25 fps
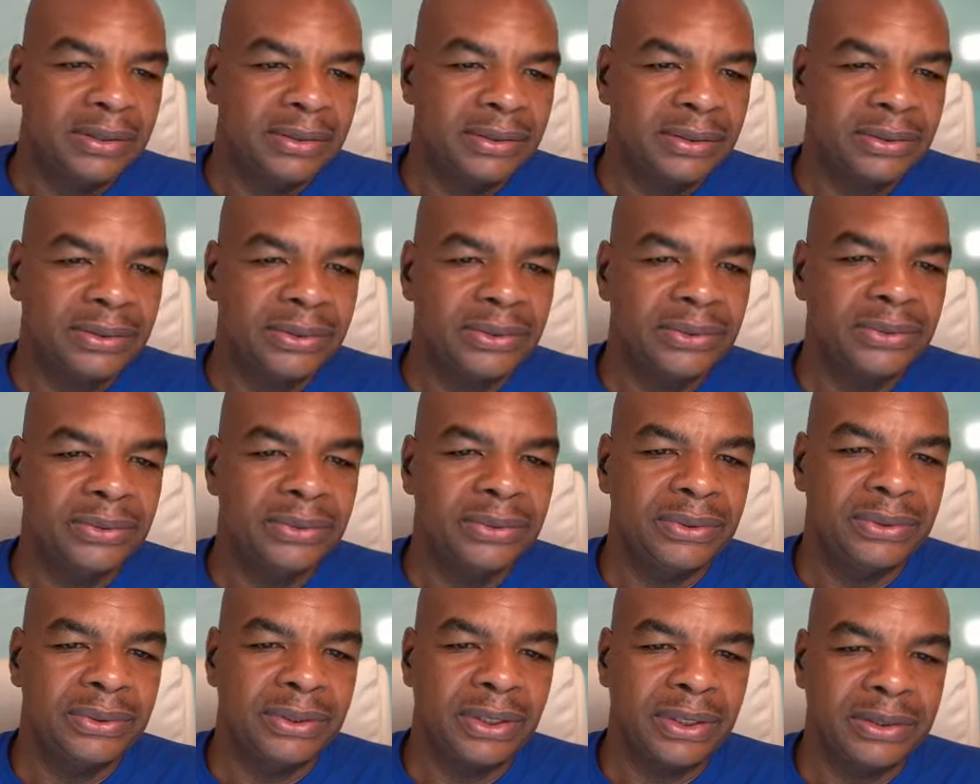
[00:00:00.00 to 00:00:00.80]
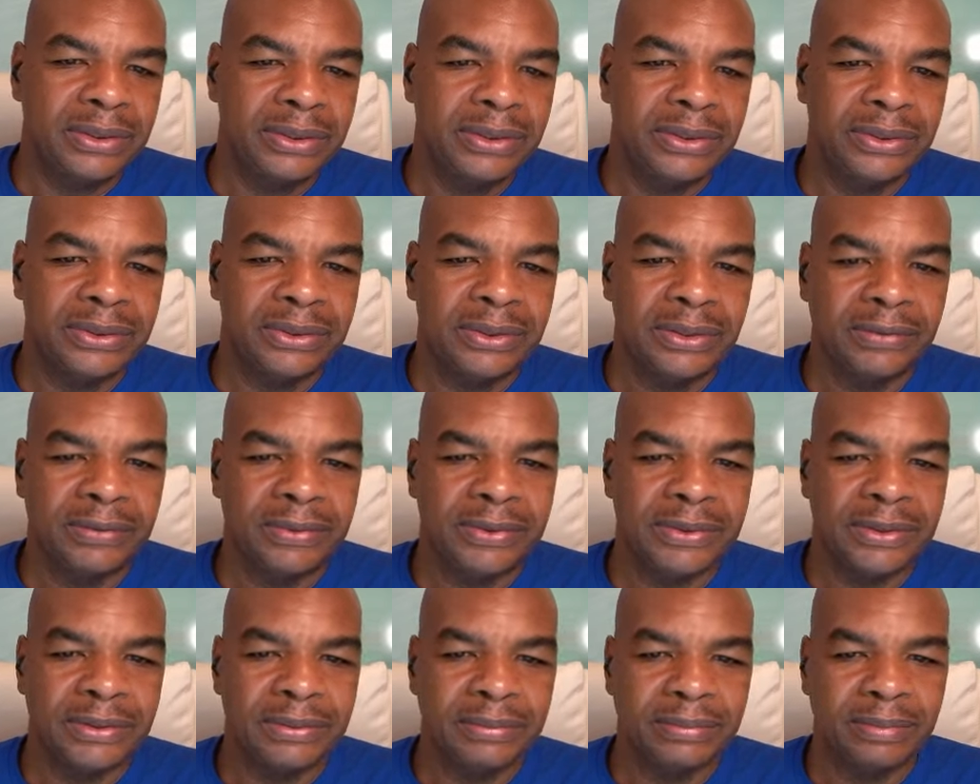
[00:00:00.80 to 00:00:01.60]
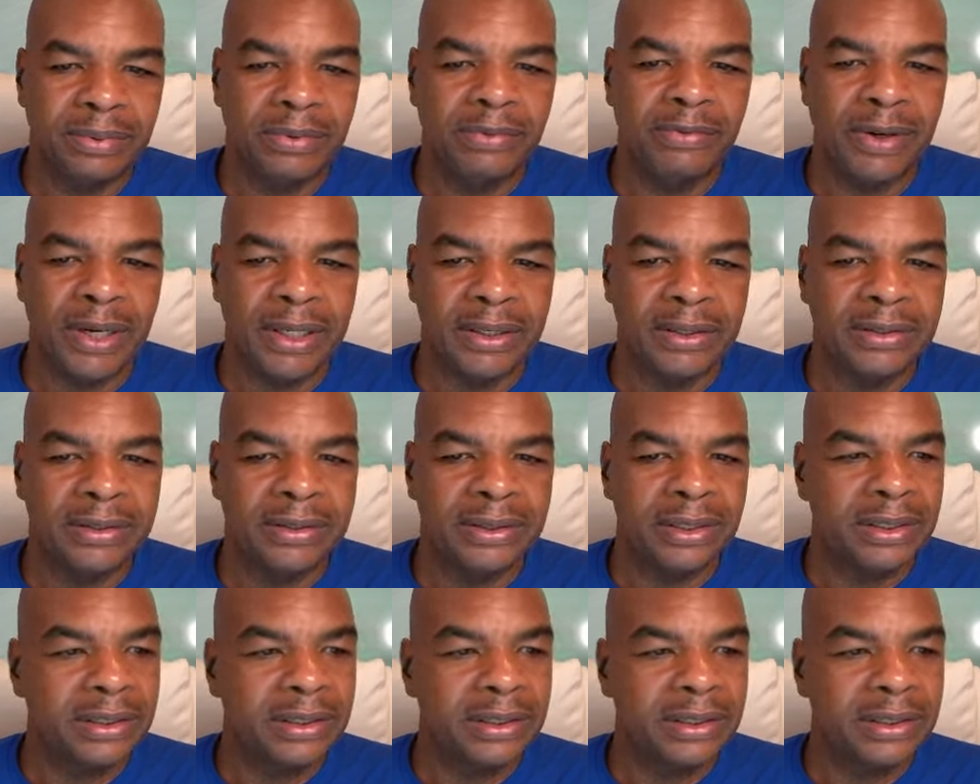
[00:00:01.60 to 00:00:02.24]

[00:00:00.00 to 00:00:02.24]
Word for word: do such service providers